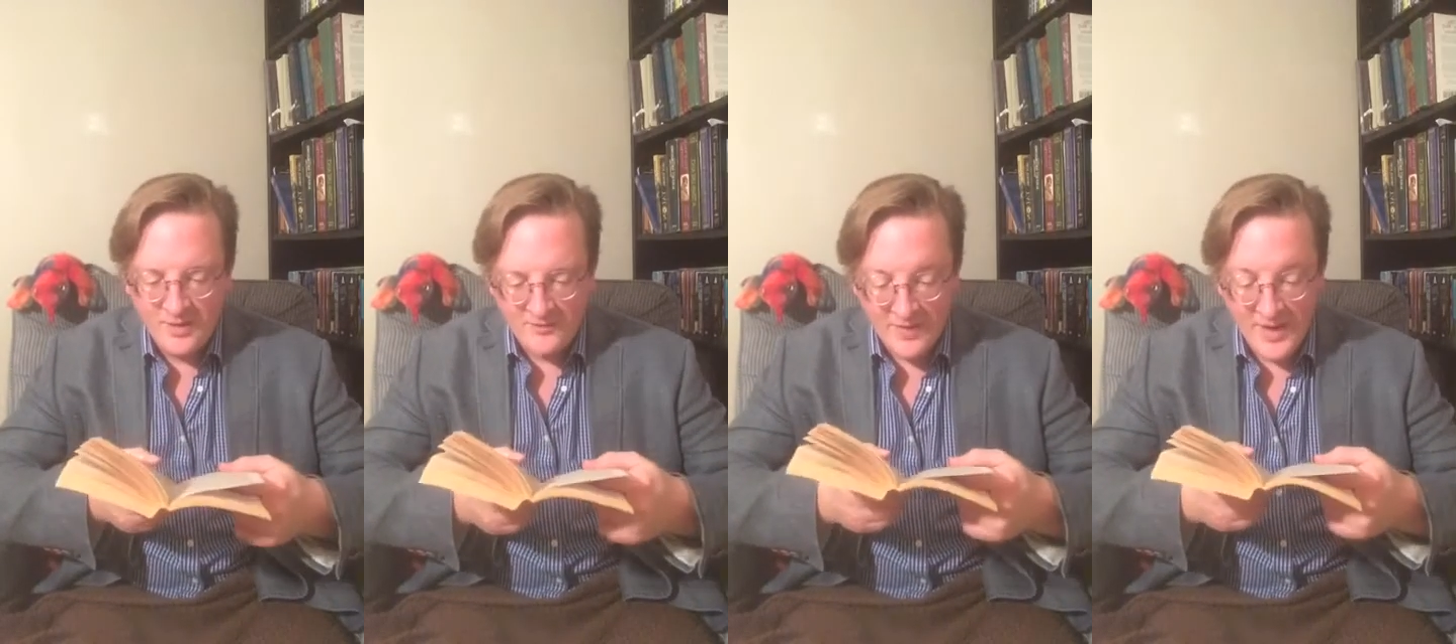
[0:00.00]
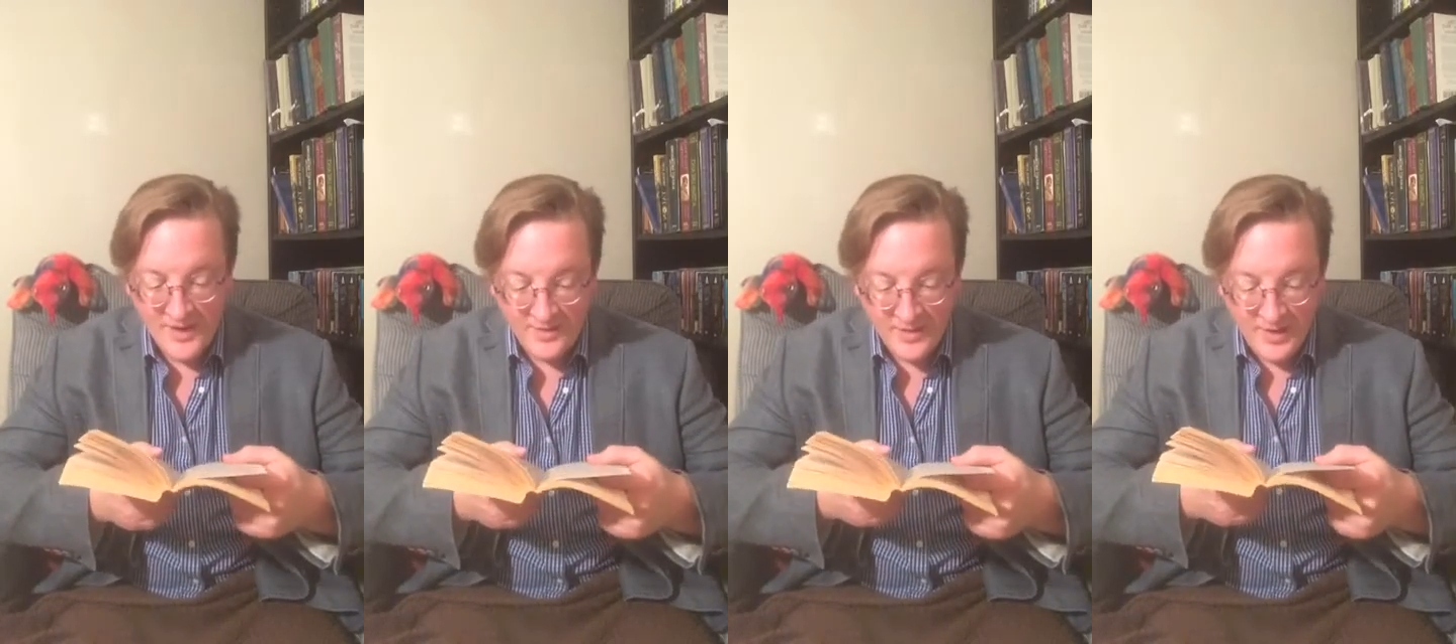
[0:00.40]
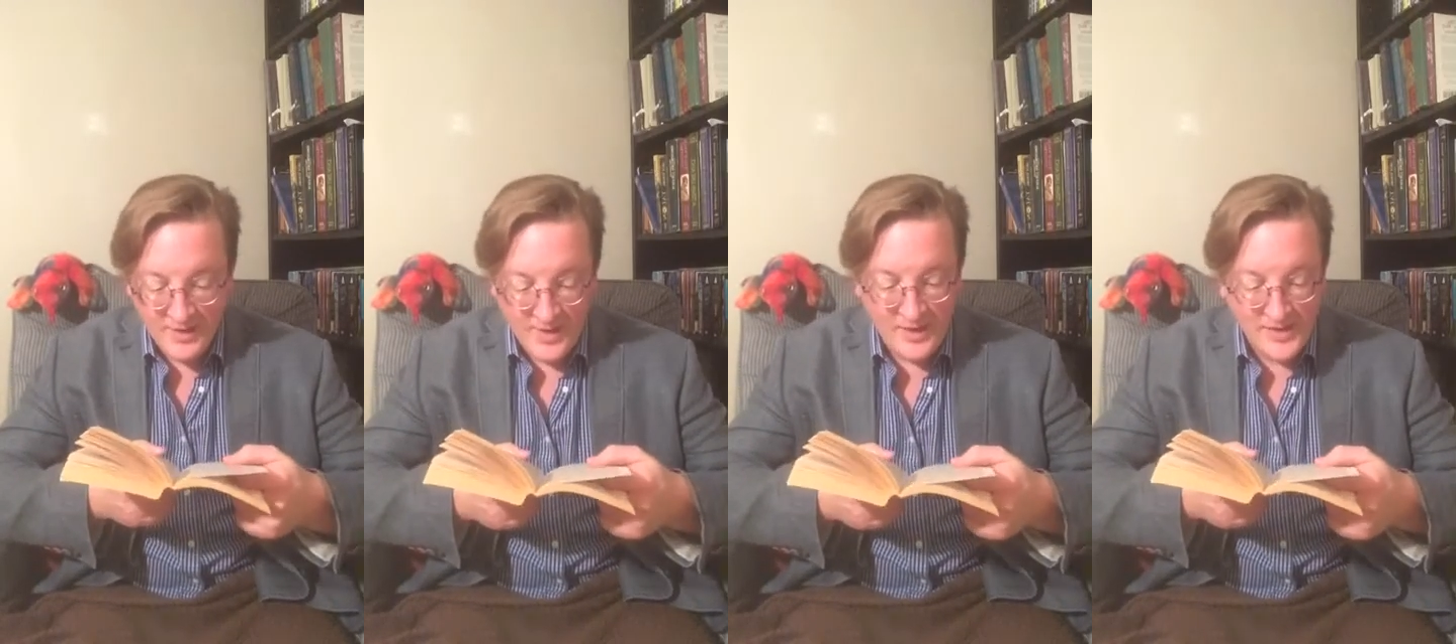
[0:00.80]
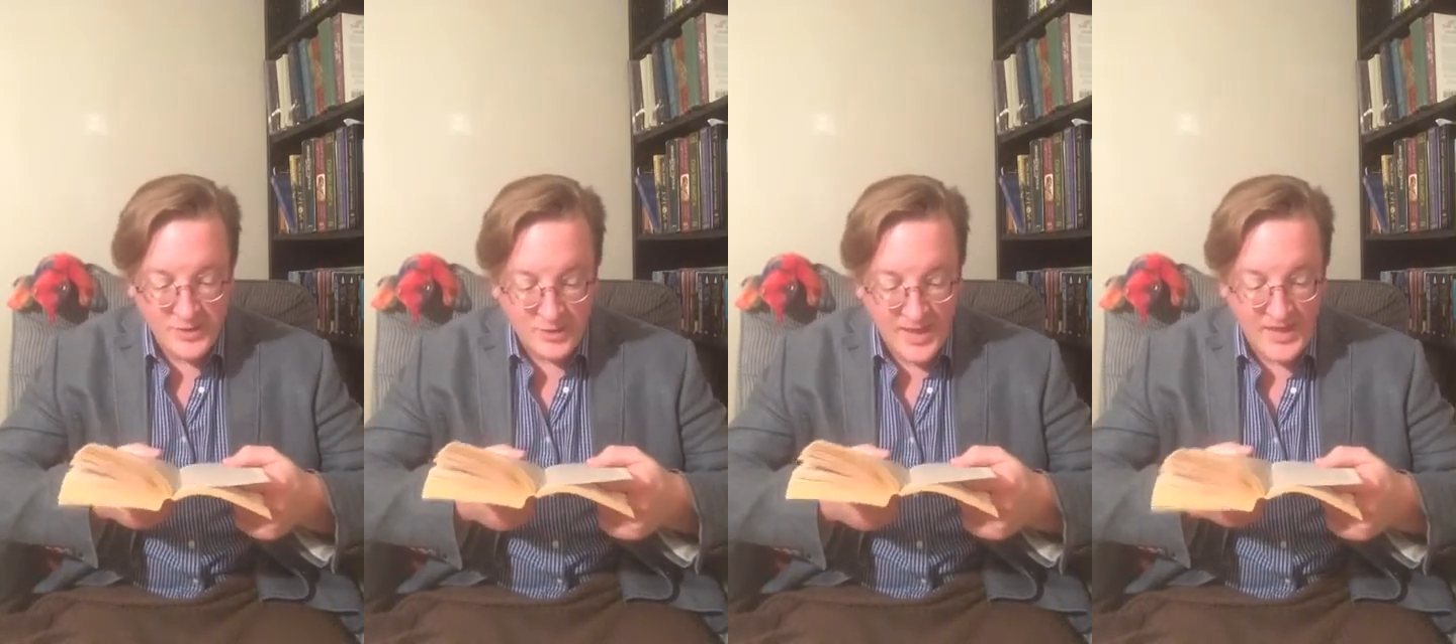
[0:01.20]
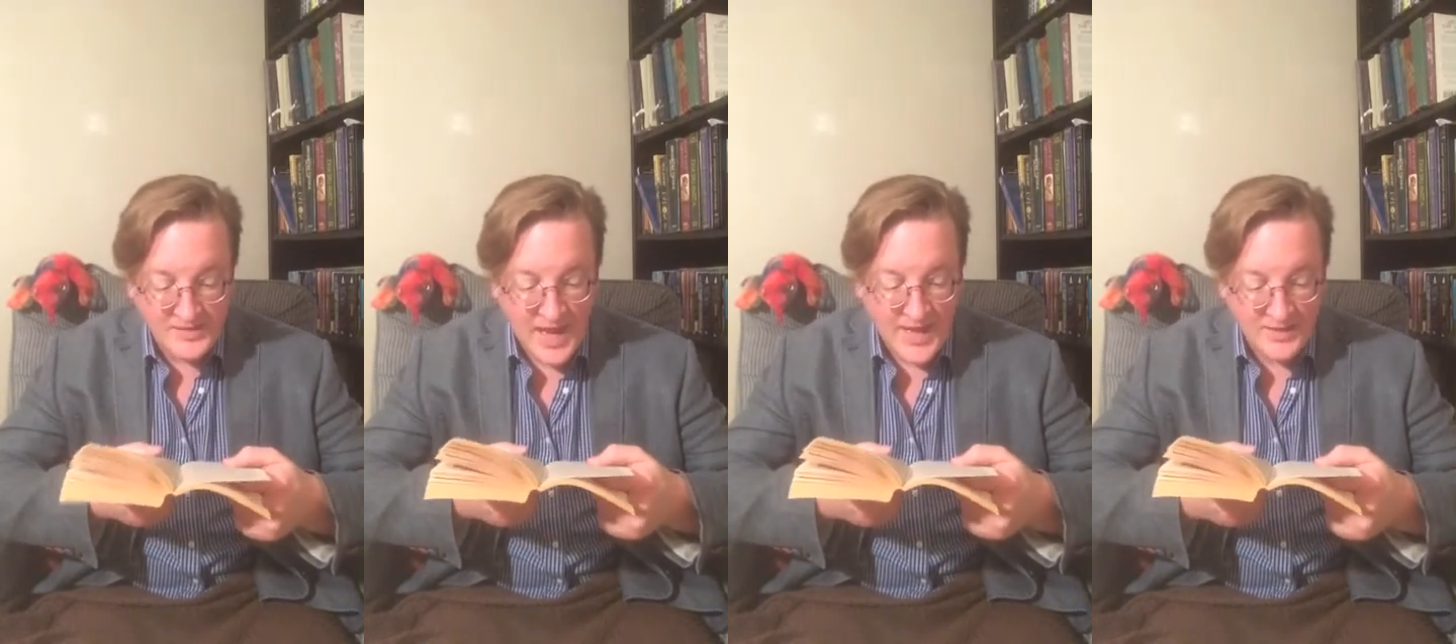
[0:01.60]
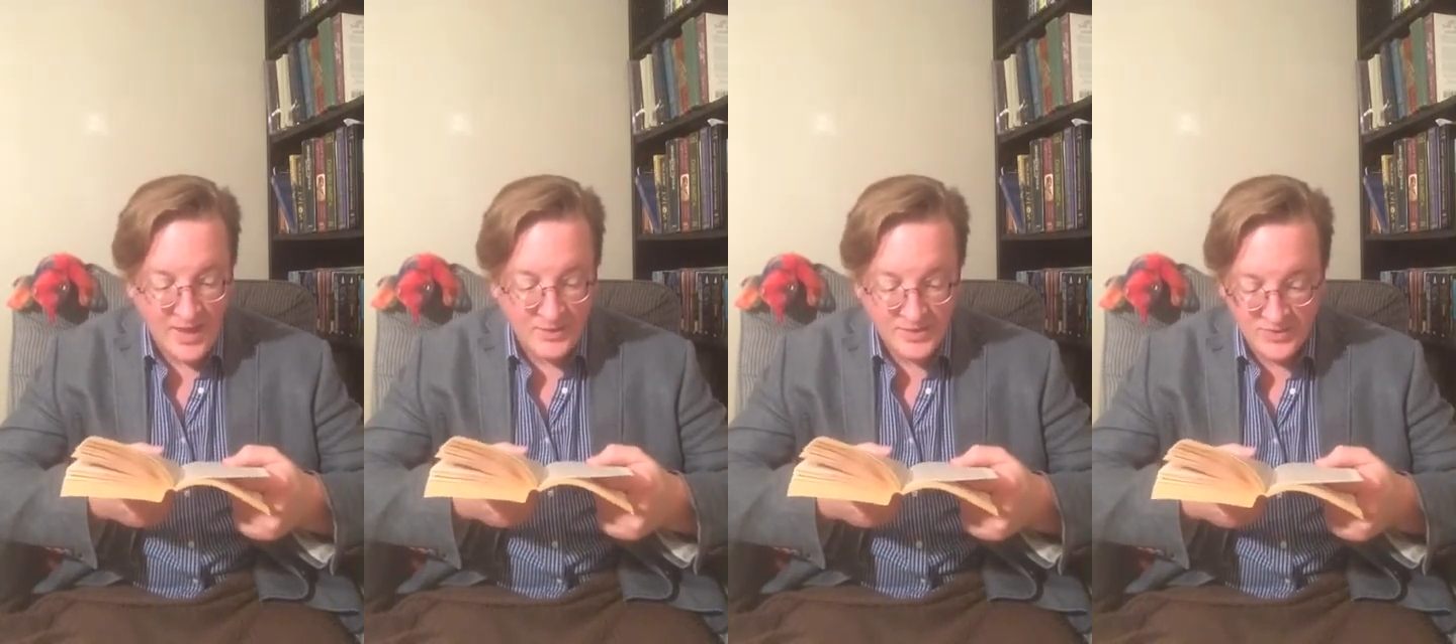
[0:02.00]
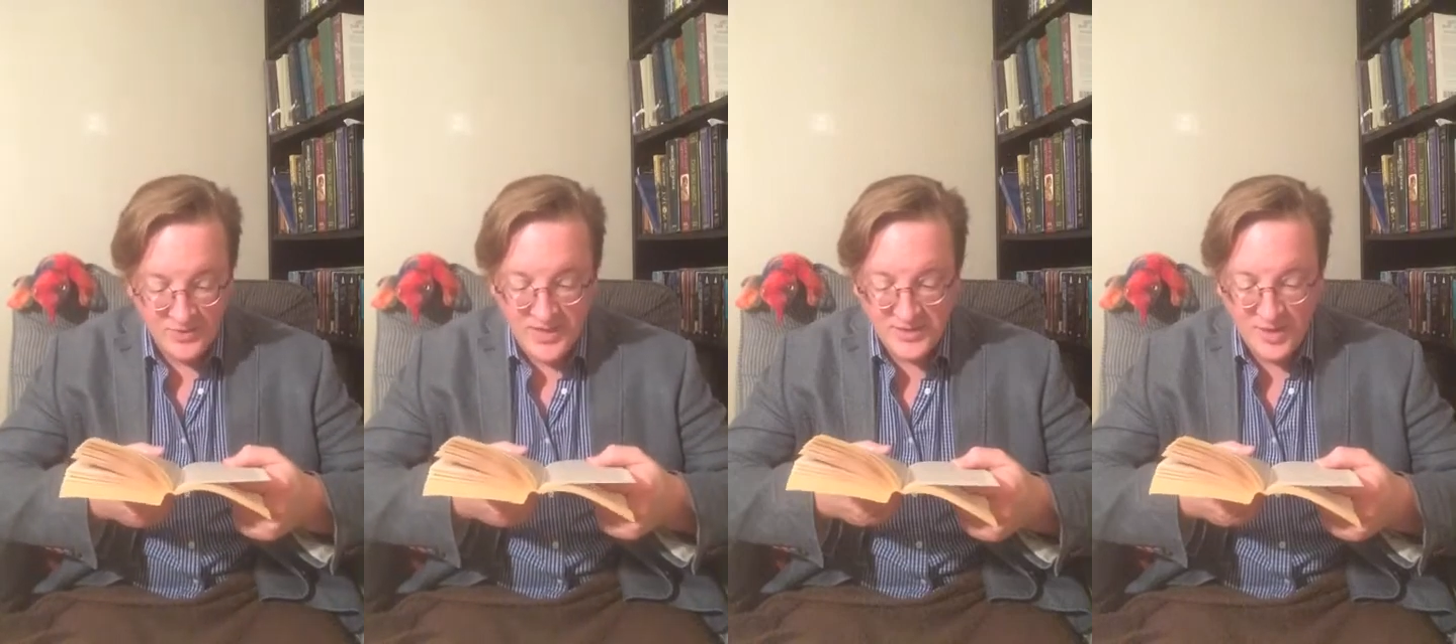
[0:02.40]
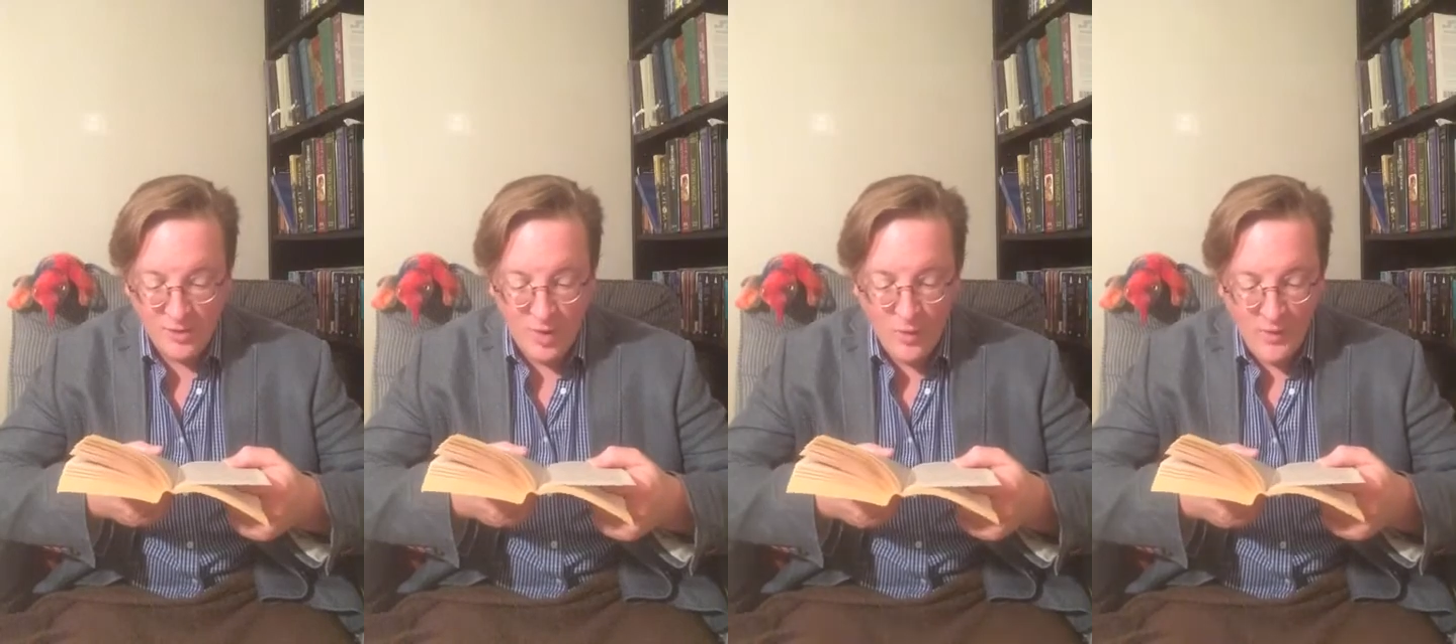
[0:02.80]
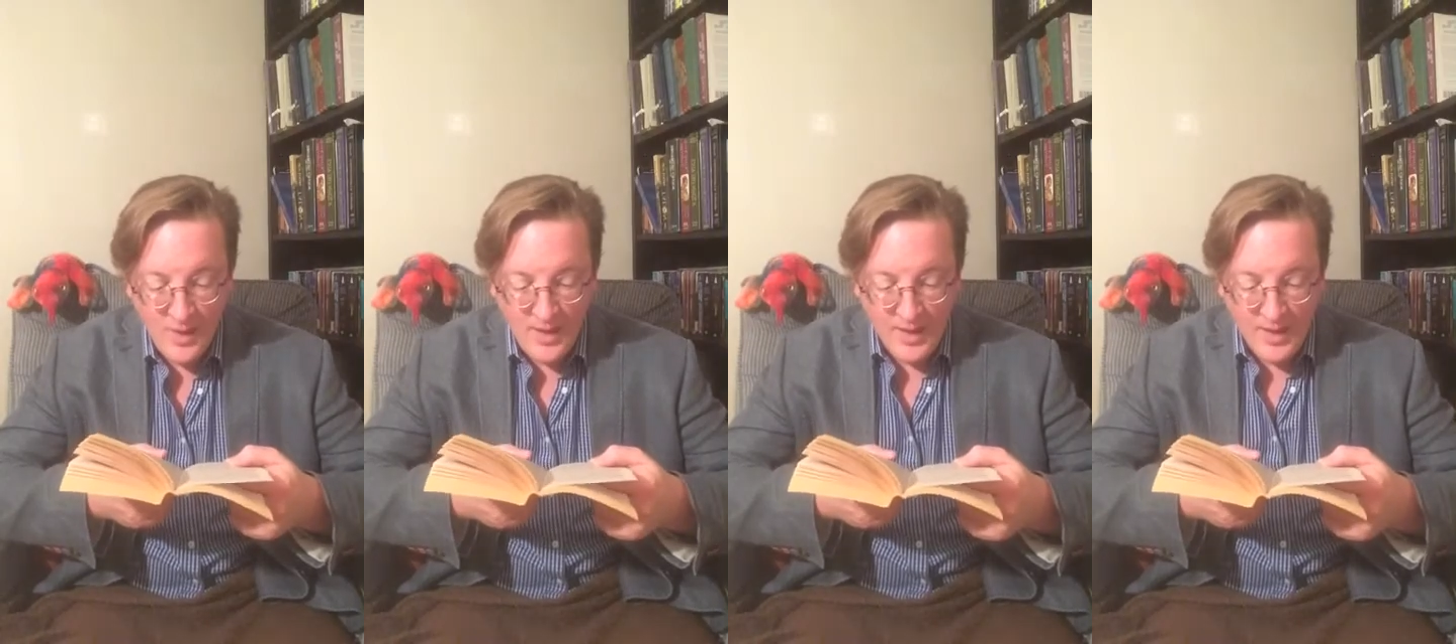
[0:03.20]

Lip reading: "Fine. Now let your legs hang down as straight as they'll go,